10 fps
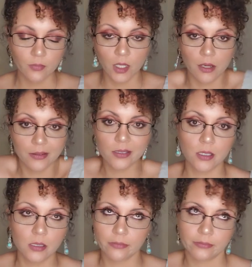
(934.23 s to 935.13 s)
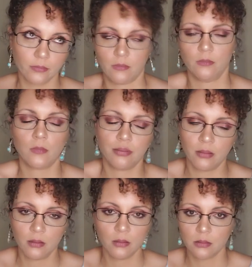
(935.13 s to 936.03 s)
yeah, it's just,
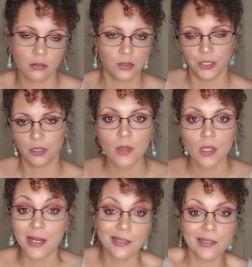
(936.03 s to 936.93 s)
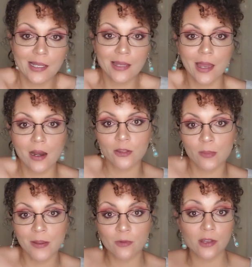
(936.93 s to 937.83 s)
you know, not to say that other
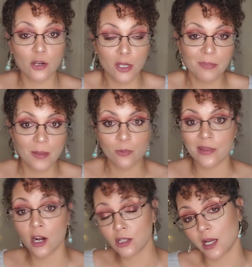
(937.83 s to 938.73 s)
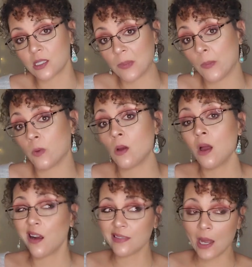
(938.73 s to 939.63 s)
people that are good people that aren't toxic people
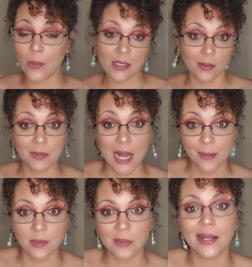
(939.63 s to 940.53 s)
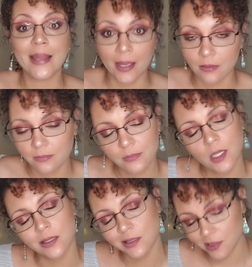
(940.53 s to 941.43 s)
aren't that way sometimes, but again,
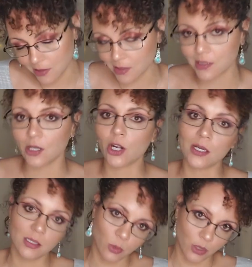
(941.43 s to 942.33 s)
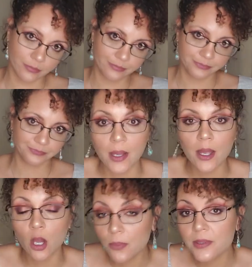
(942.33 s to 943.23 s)
consistency across the board. I
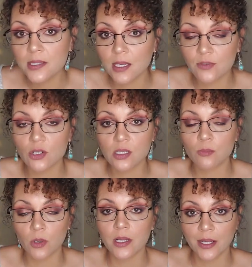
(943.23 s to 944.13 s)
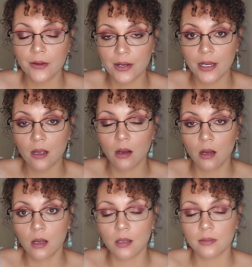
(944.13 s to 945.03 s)
hope this gives you some more clarity
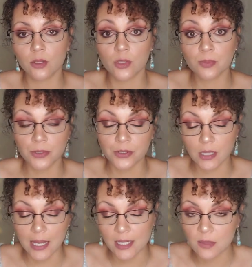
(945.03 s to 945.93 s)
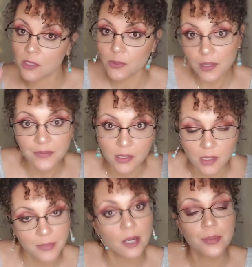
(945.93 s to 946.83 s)
on those blurred lines between
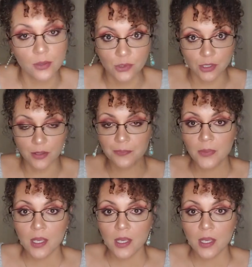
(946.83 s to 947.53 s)
victim and abuser.